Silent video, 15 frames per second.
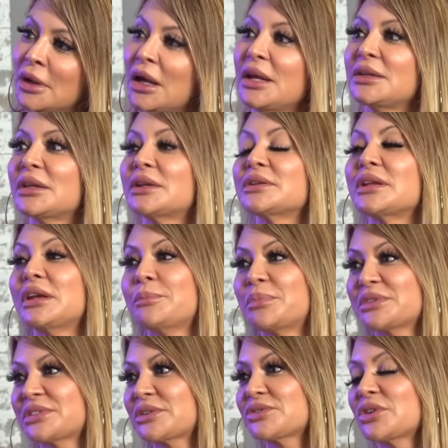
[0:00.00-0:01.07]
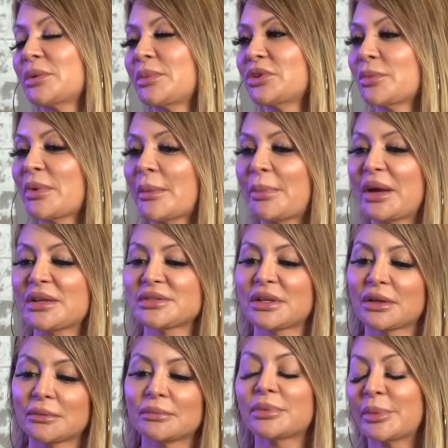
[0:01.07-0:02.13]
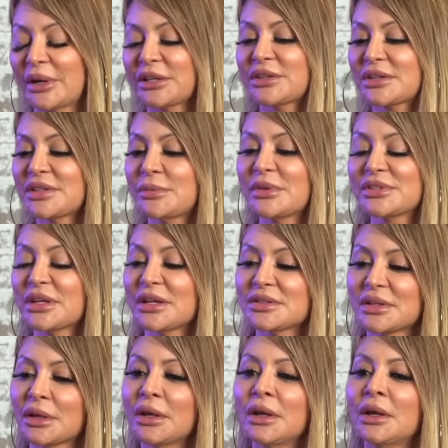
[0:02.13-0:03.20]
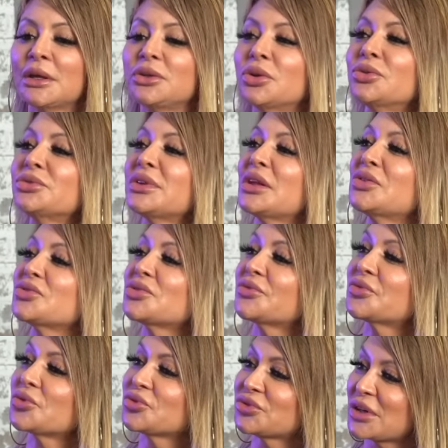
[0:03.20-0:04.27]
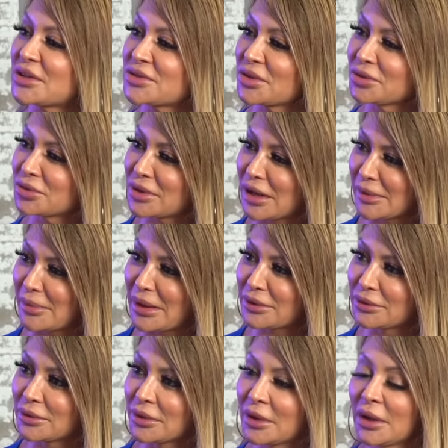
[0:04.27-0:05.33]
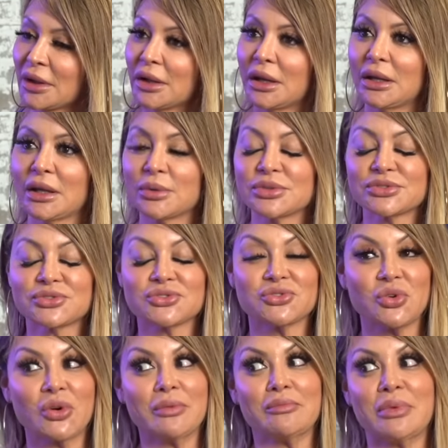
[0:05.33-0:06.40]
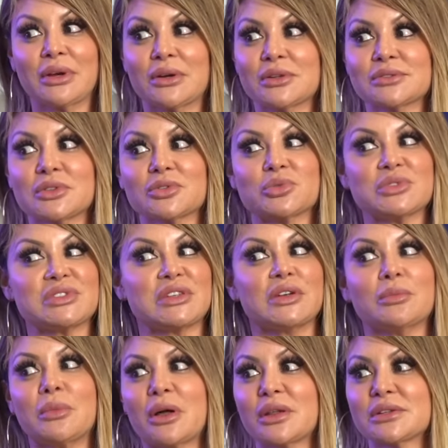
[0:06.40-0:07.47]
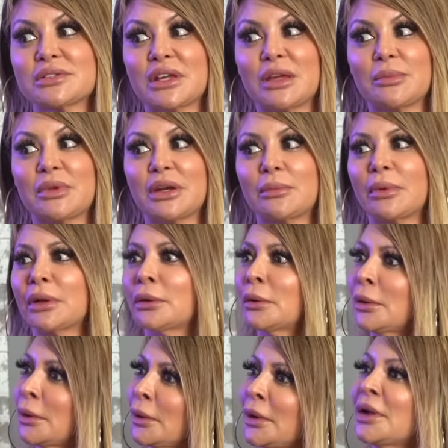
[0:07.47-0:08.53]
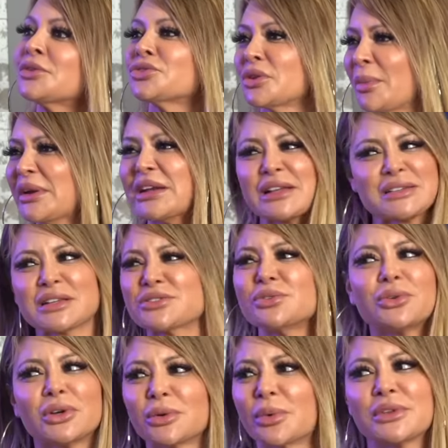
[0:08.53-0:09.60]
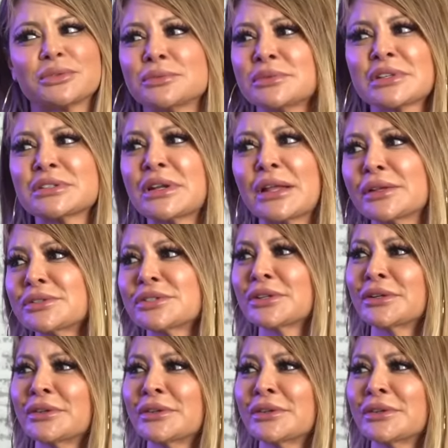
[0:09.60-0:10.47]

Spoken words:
And then el empresario se lo mandó a mi papá y dice, para atrás el mensaje, dice, yo entiendo su frustración, don Armando. And I was so embarrassed because we see him all the time and I'm like, so my dad's not too good with technology.